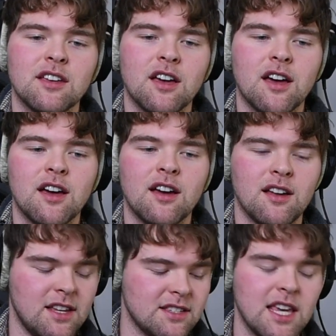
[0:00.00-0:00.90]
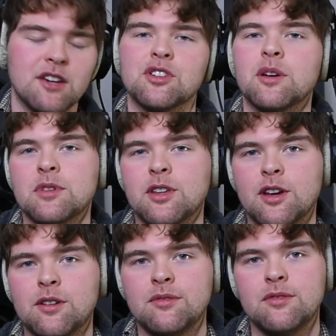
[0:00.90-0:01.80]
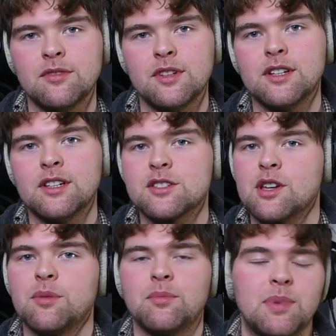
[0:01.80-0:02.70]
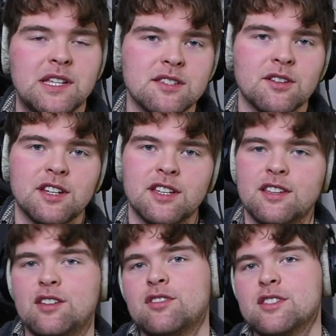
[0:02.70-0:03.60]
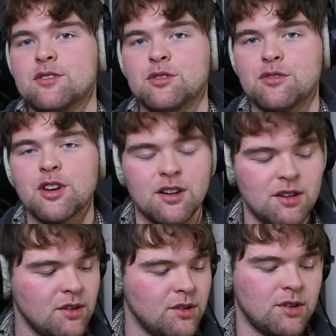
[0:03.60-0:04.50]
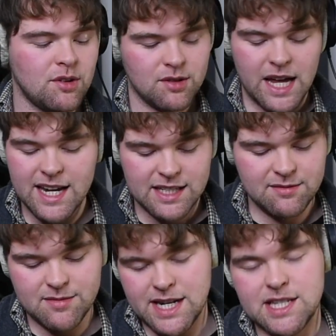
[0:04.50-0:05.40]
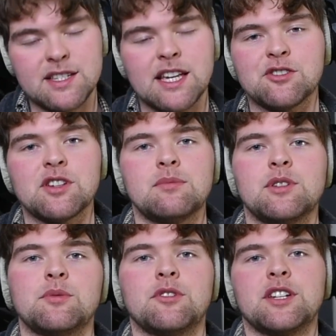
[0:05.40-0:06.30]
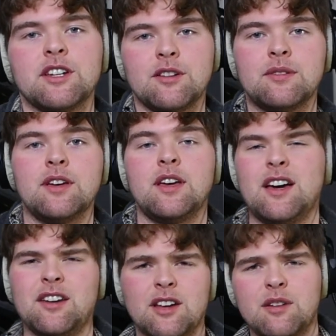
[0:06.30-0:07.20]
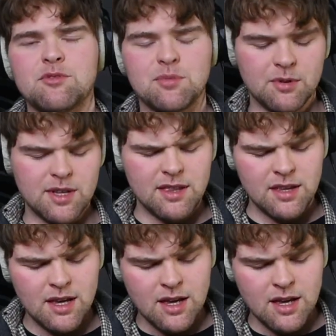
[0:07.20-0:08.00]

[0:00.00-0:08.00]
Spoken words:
a scale shape that you know, so pentatonic if that's all you've got, or any scale shape that you already know and are comfortable with,